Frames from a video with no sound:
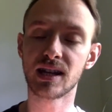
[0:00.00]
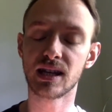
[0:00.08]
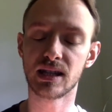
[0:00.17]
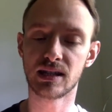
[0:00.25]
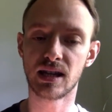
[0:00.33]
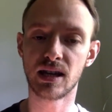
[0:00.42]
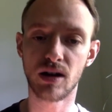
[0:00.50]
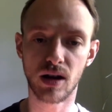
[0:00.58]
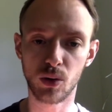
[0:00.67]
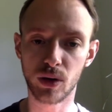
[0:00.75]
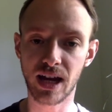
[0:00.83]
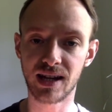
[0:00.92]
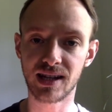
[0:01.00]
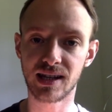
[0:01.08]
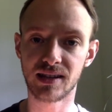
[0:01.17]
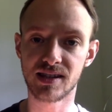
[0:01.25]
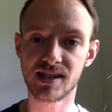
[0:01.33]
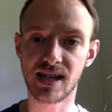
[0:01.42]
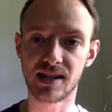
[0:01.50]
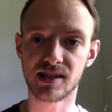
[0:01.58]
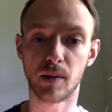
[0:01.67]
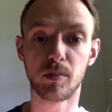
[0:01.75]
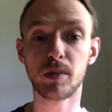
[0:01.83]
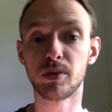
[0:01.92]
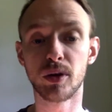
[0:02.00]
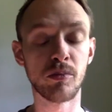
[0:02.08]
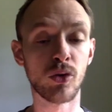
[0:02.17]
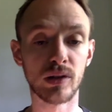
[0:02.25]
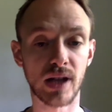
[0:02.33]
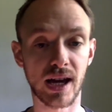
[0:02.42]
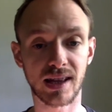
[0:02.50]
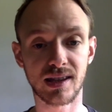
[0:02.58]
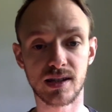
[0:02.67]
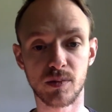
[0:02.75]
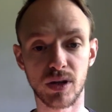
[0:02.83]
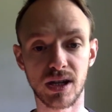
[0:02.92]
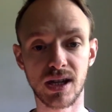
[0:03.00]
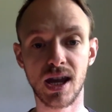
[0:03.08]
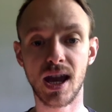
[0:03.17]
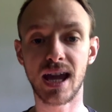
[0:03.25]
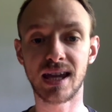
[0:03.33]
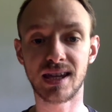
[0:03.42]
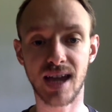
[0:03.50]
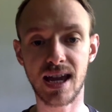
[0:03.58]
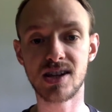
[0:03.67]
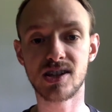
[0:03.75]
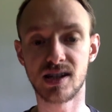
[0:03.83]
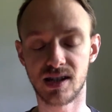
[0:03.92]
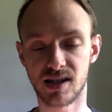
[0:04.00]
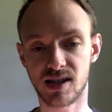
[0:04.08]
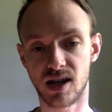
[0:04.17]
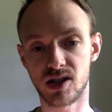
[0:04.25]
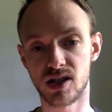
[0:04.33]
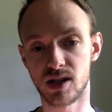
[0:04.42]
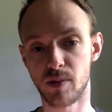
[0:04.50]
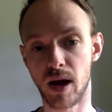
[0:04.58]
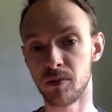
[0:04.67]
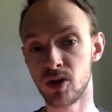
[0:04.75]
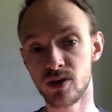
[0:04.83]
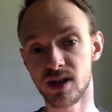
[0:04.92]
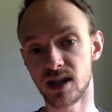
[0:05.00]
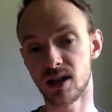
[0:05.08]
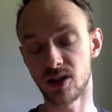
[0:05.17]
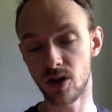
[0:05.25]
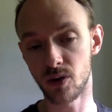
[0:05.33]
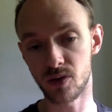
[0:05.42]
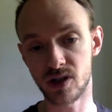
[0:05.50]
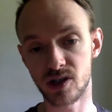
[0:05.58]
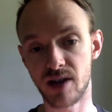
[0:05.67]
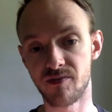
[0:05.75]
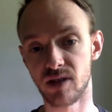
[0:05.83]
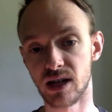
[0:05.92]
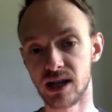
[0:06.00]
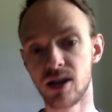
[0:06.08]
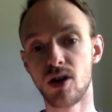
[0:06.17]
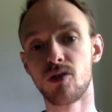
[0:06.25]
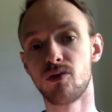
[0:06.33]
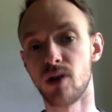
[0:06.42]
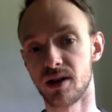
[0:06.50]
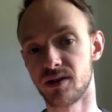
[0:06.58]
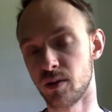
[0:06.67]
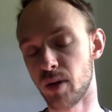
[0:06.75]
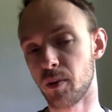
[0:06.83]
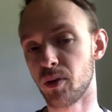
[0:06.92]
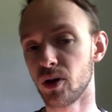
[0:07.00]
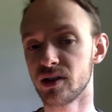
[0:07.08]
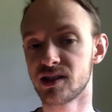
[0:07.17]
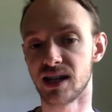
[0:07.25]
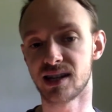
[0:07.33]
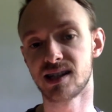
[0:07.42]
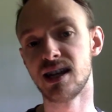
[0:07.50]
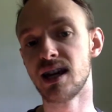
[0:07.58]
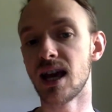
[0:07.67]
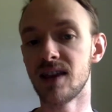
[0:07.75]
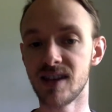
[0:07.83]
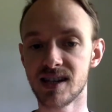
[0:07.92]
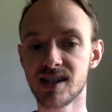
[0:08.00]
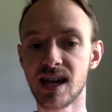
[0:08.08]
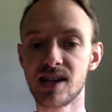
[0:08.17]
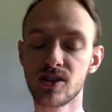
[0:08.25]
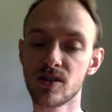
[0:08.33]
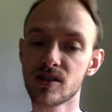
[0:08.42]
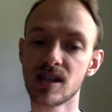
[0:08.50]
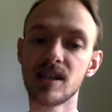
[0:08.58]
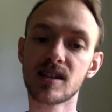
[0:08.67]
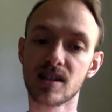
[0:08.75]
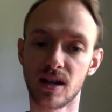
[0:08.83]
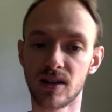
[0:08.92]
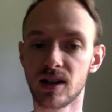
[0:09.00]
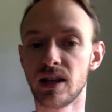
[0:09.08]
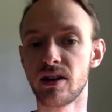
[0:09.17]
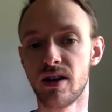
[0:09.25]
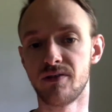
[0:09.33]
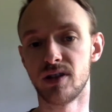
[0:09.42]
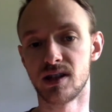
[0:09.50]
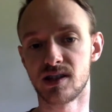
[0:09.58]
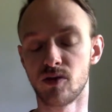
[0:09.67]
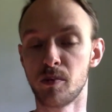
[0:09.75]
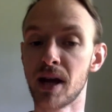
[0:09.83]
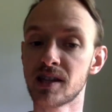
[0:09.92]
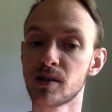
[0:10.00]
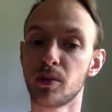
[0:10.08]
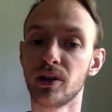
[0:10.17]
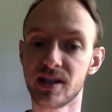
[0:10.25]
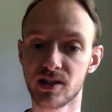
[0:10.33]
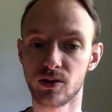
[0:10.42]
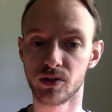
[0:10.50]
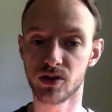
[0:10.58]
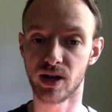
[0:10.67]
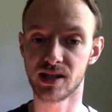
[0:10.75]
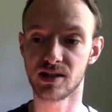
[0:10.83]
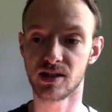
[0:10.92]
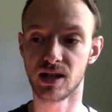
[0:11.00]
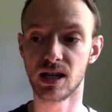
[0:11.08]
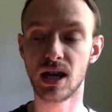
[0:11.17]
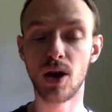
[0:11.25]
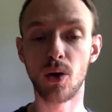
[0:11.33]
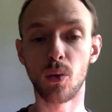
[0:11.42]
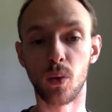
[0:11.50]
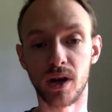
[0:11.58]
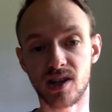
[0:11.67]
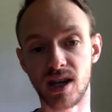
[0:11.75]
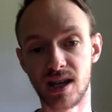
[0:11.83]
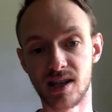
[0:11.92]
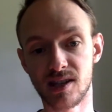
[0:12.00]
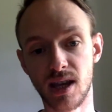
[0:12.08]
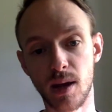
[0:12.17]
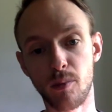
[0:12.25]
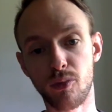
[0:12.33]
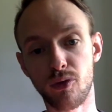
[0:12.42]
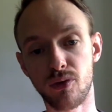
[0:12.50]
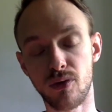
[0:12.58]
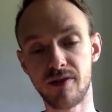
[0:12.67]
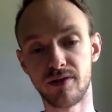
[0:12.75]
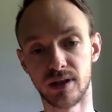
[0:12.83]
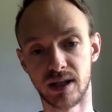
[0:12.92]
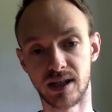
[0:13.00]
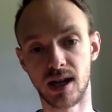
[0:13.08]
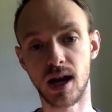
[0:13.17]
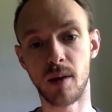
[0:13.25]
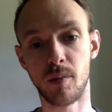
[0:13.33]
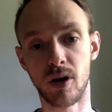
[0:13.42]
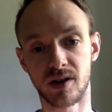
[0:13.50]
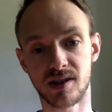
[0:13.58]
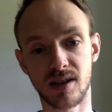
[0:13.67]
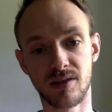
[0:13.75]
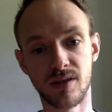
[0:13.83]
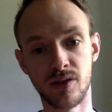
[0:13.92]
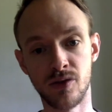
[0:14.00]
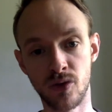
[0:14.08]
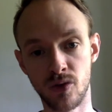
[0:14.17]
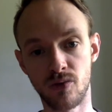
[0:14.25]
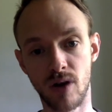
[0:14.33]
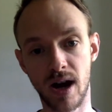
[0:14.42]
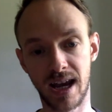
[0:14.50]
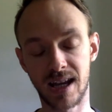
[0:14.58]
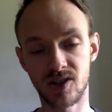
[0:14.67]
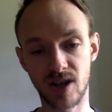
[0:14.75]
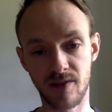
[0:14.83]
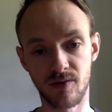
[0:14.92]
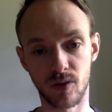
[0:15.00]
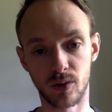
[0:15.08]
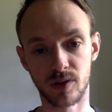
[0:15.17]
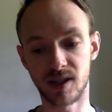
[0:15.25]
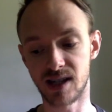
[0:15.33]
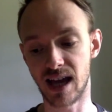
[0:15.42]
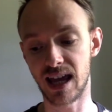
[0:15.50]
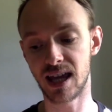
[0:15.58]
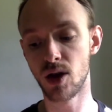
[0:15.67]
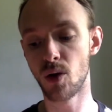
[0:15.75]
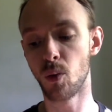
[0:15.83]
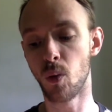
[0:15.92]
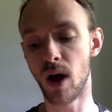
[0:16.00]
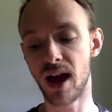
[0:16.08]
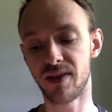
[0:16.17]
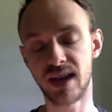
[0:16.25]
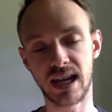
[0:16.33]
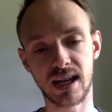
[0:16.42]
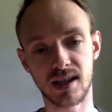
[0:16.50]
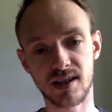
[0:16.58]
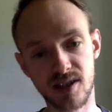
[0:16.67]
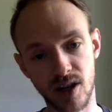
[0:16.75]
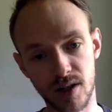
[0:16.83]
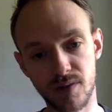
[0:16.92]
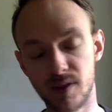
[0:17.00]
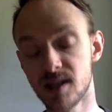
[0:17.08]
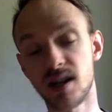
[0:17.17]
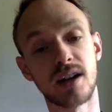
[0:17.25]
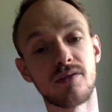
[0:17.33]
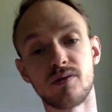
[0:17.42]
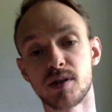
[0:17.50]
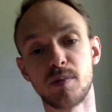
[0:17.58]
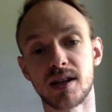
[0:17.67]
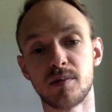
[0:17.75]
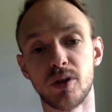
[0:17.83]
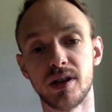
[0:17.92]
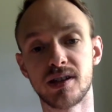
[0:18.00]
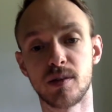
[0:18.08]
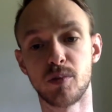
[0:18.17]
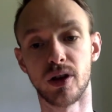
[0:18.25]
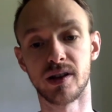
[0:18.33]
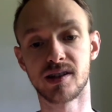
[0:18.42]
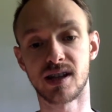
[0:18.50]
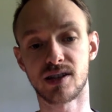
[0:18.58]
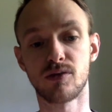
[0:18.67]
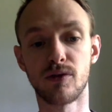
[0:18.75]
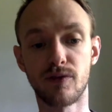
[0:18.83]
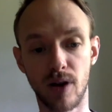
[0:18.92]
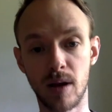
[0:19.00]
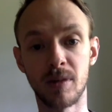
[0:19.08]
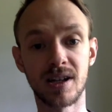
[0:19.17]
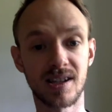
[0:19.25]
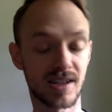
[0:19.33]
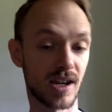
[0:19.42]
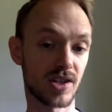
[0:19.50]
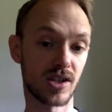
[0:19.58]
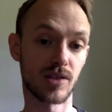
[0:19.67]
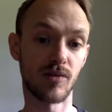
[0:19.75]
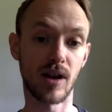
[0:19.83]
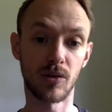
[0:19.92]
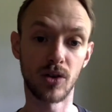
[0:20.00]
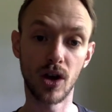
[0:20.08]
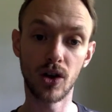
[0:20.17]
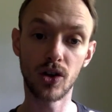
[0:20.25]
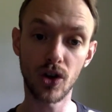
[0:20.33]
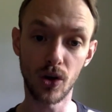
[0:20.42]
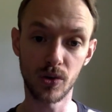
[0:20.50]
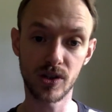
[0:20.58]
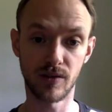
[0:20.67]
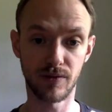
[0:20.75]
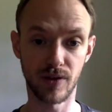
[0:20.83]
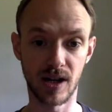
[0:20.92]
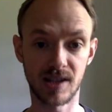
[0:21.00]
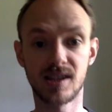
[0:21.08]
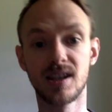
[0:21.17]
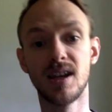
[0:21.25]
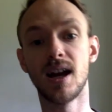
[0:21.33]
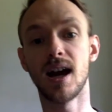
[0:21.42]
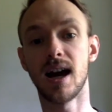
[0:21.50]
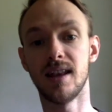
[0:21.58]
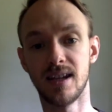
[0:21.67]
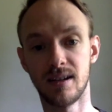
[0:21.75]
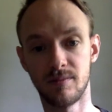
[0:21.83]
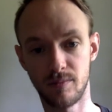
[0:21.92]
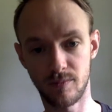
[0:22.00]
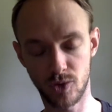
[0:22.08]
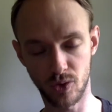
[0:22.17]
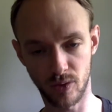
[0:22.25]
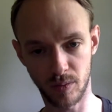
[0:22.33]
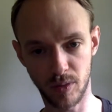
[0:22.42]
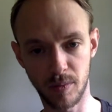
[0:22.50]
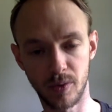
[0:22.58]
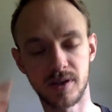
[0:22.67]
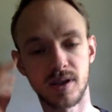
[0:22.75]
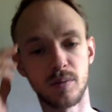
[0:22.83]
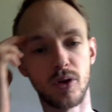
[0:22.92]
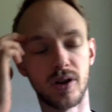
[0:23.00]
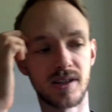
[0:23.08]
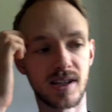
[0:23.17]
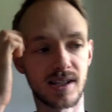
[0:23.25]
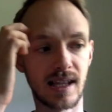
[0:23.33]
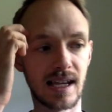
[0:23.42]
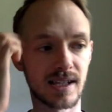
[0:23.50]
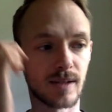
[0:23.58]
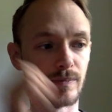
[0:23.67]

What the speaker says: they are organic in the sense that people are more likely to be engaged in discussions about music and culture generally rather than about politics. In this case, you see this kind of clear evidence of a meta-political strategy which is prevalent amongst the new right in general today, where they search for this kind of respectability politics through framing discussions around culture first and then drawing people into the politics later.